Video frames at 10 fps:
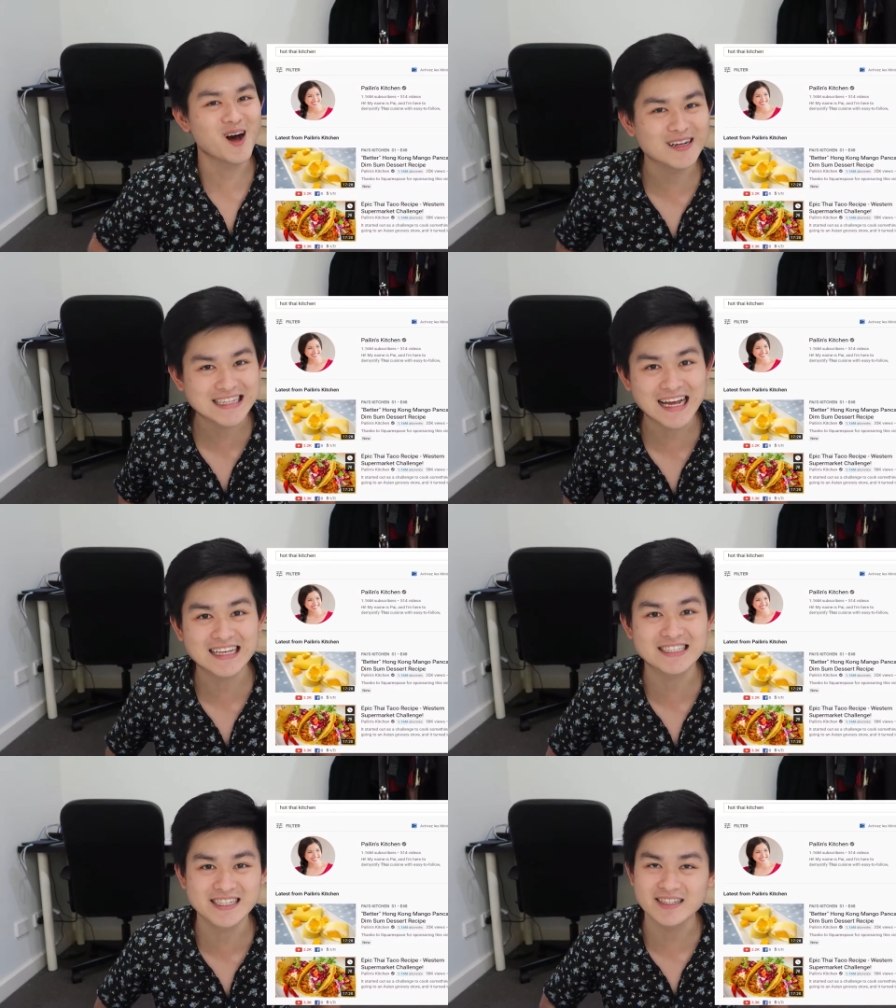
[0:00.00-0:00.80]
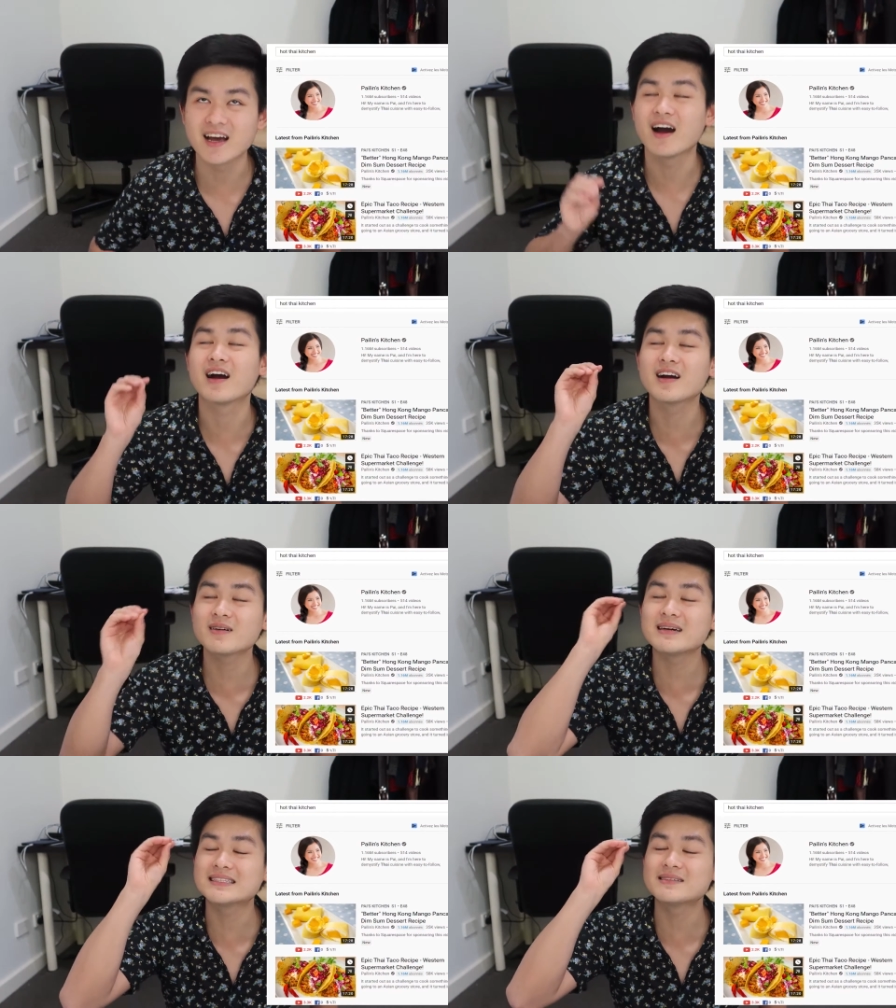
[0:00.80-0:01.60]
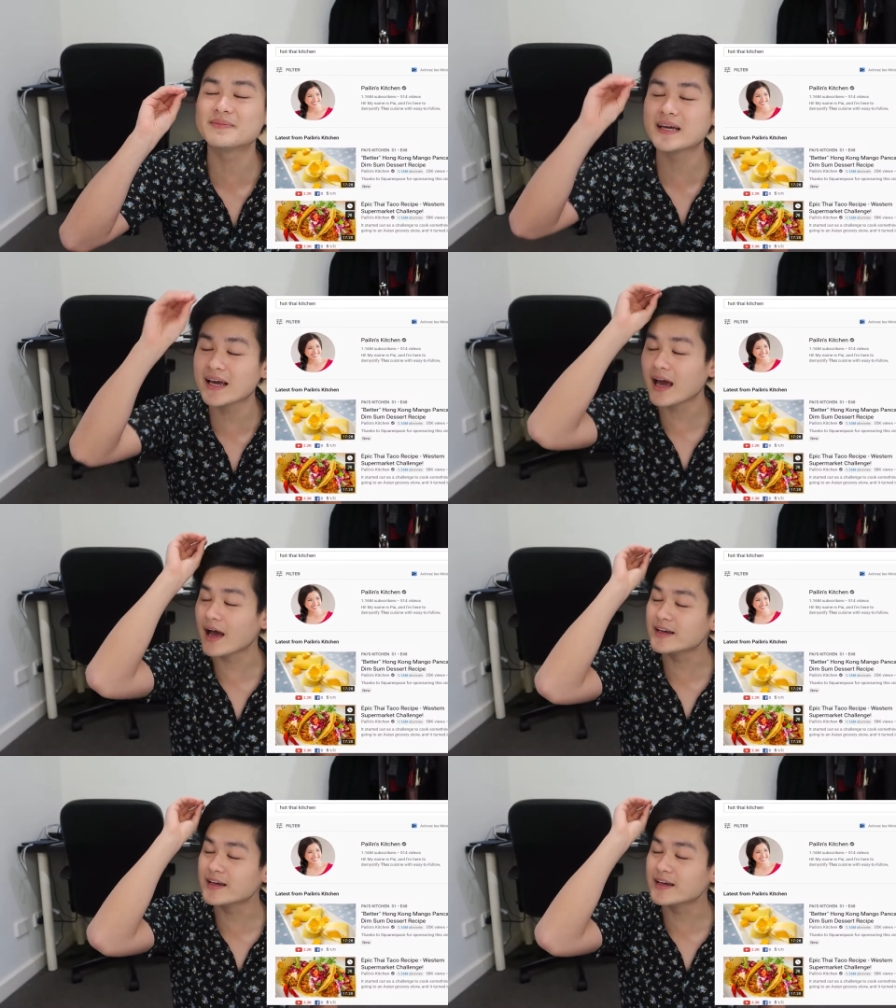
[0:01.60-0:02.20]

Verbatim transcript: to Hot Thai Kitchen, her recipe